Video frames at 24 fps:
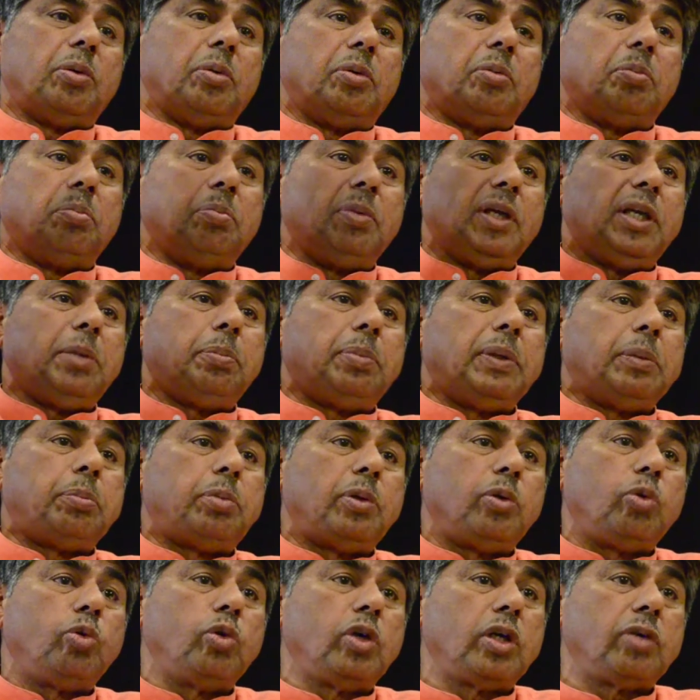many people
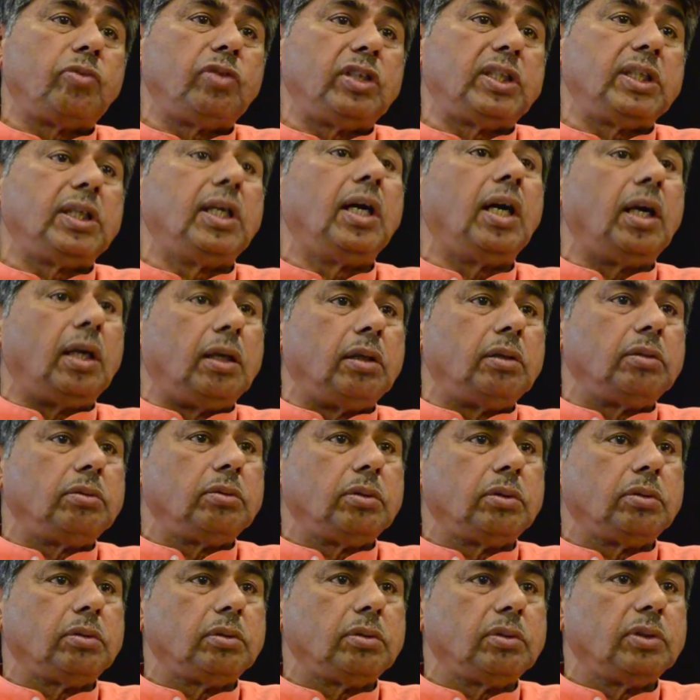who are with gun,
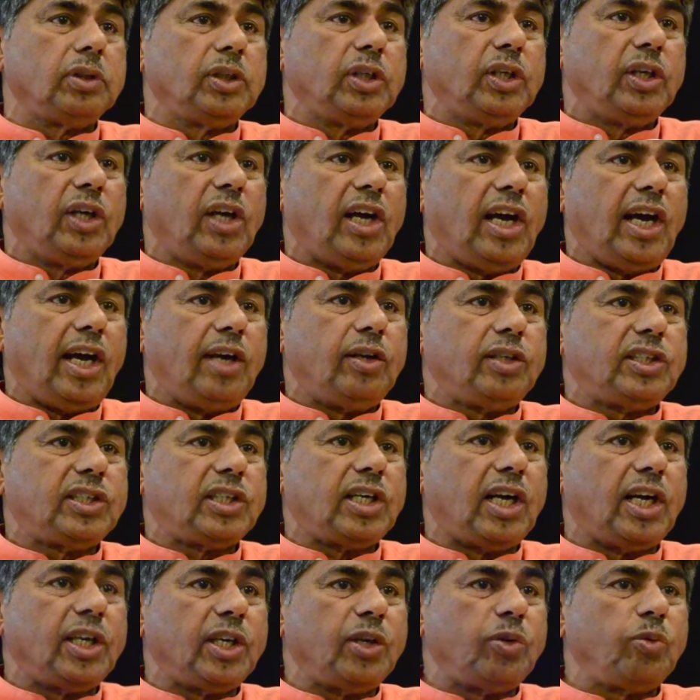you know. Mm-hmm. I
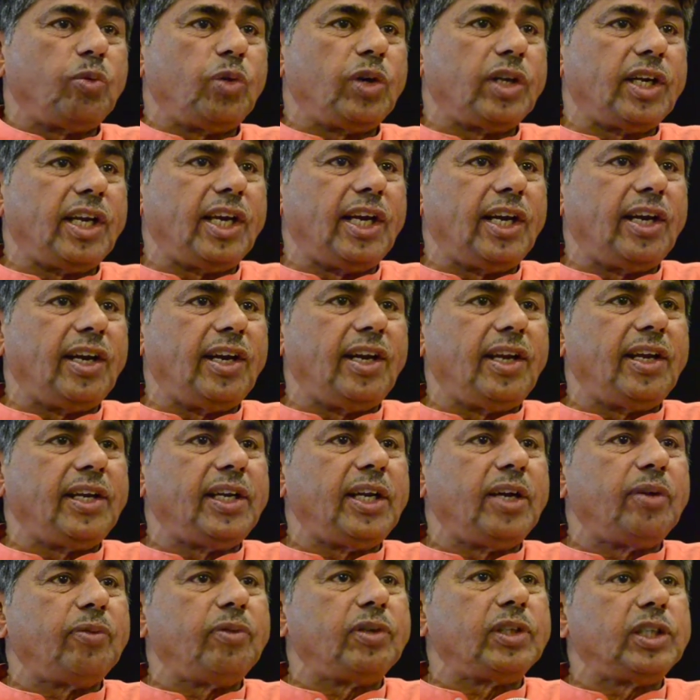started working in an
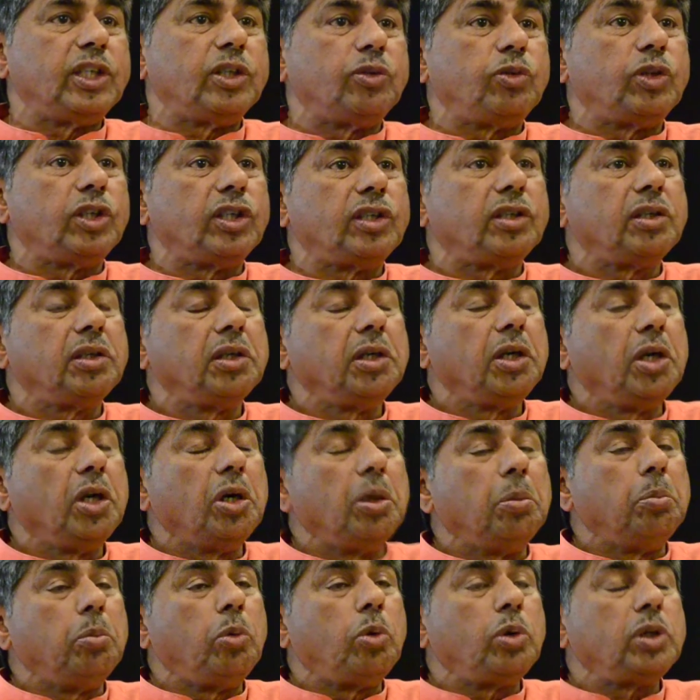area where there were
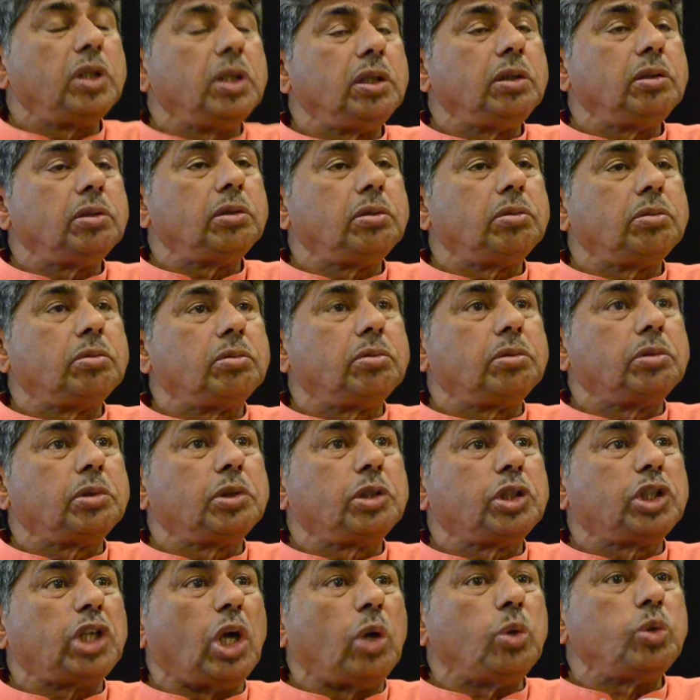more than
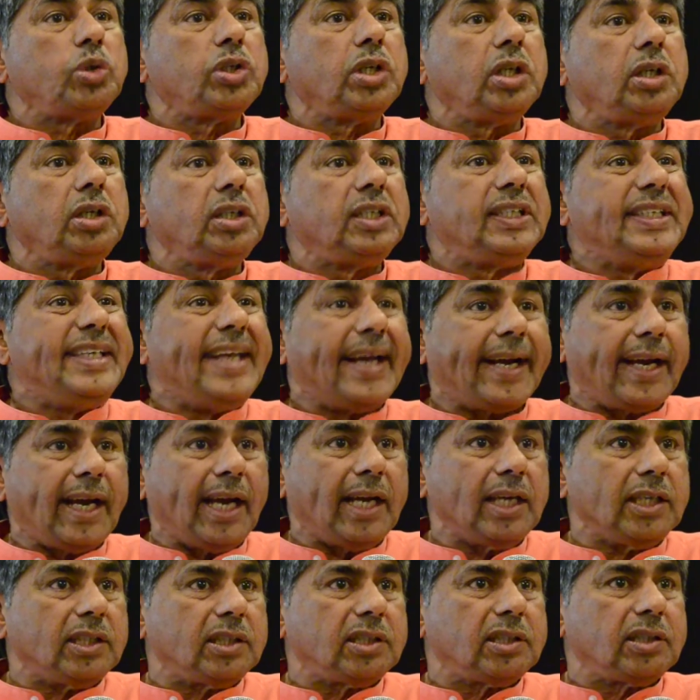1,000
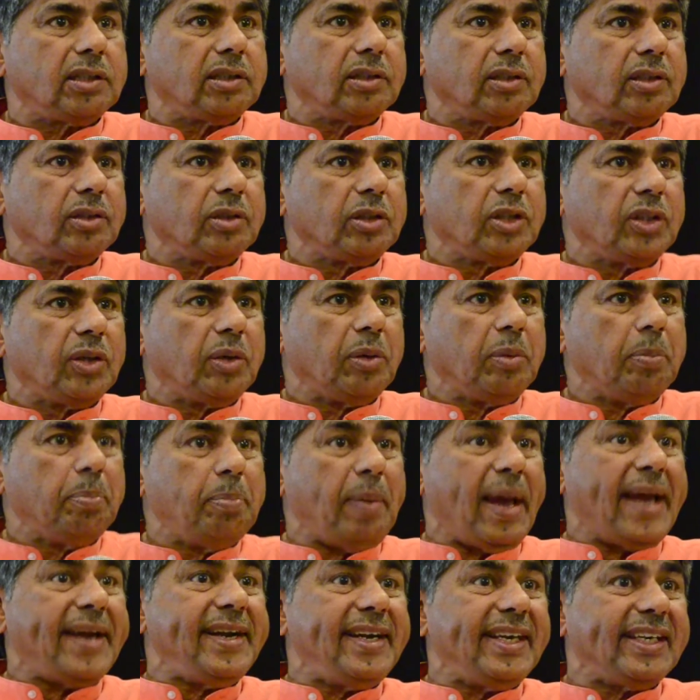dacoits,
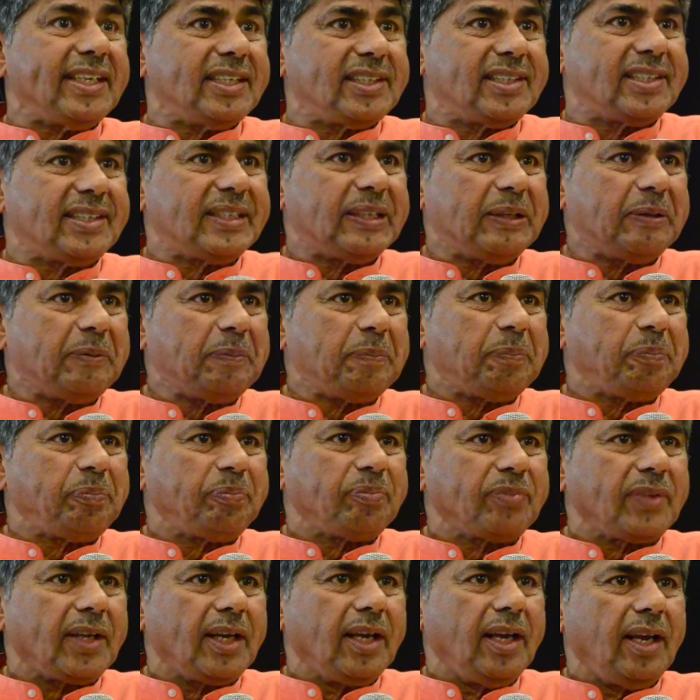bandits.
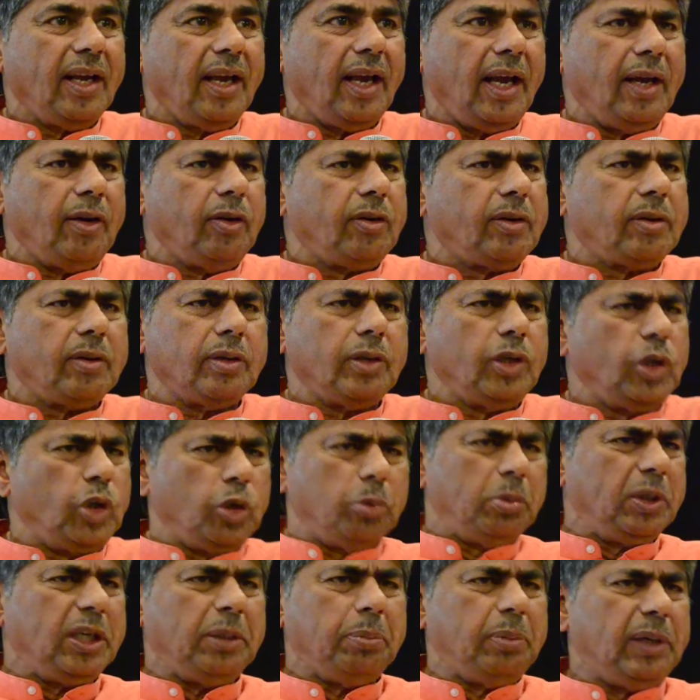And
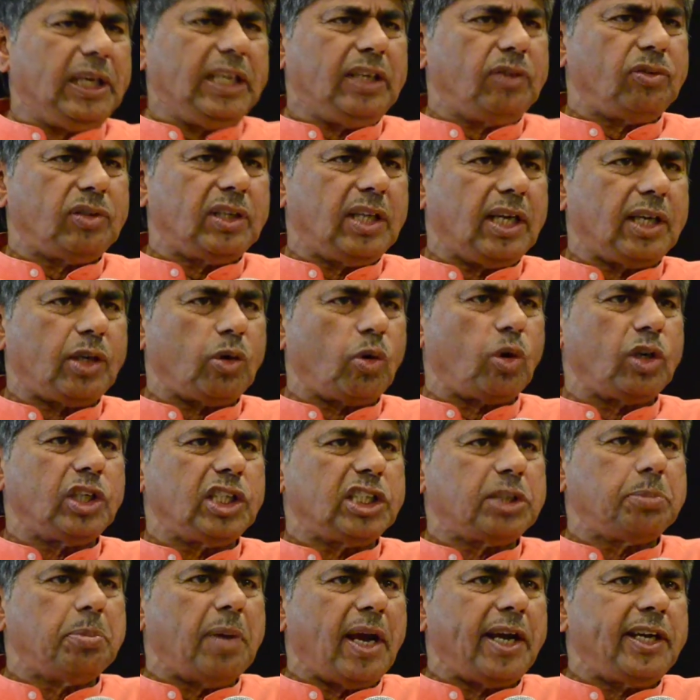nobody believed that all
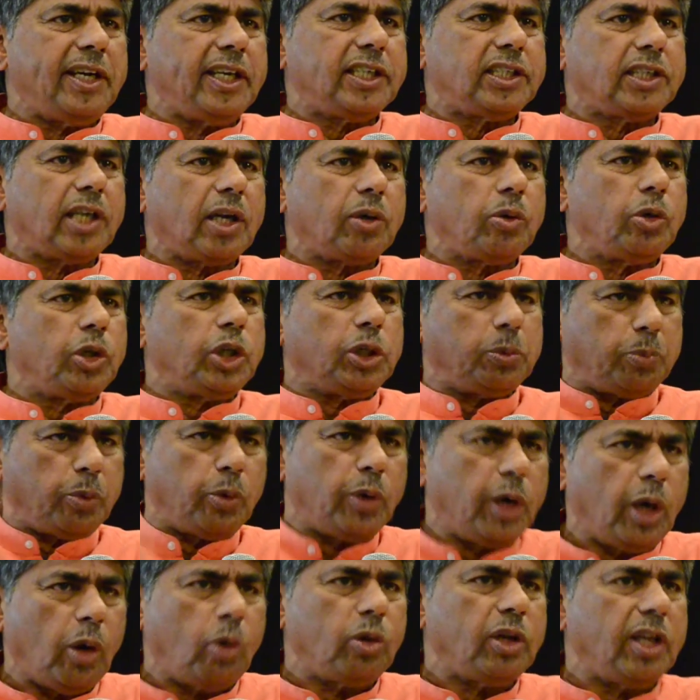these bandits are going to
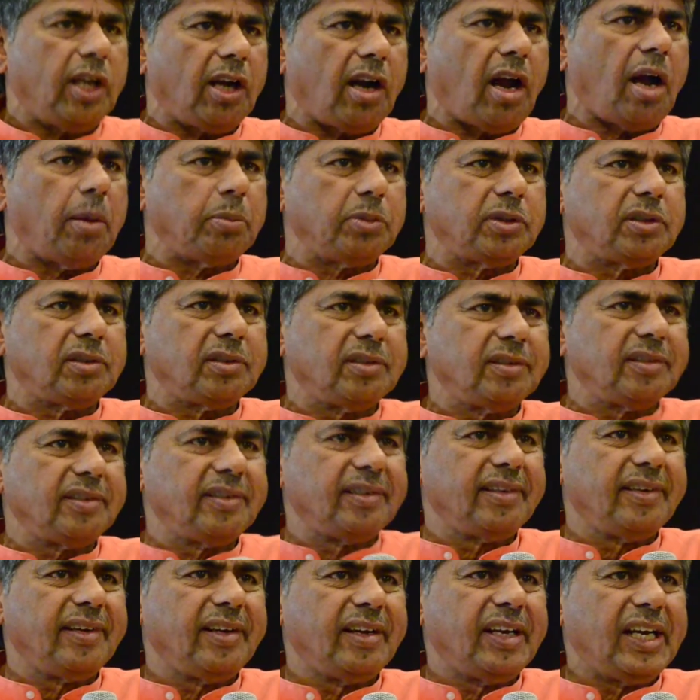put down their arms
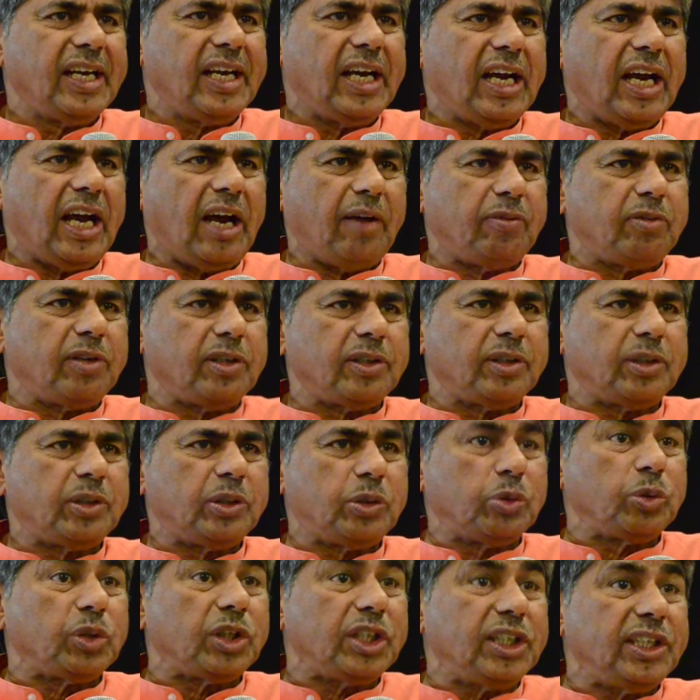after
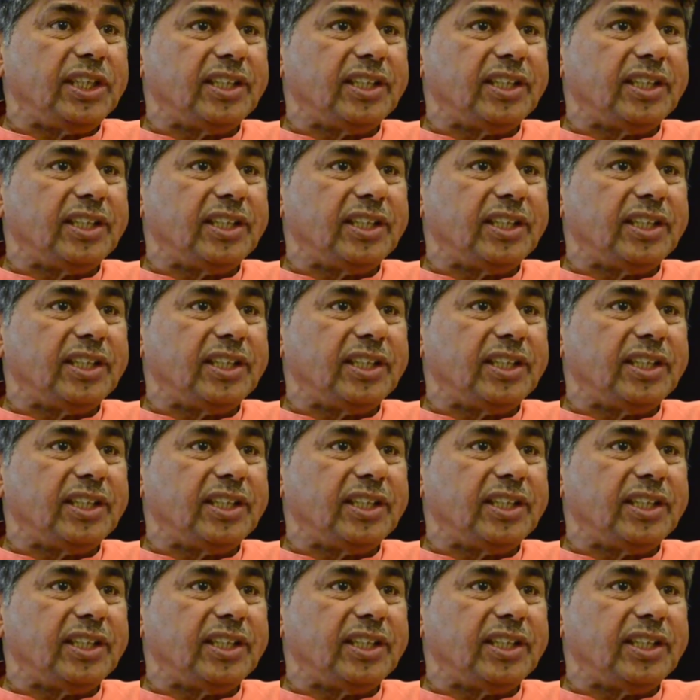2-3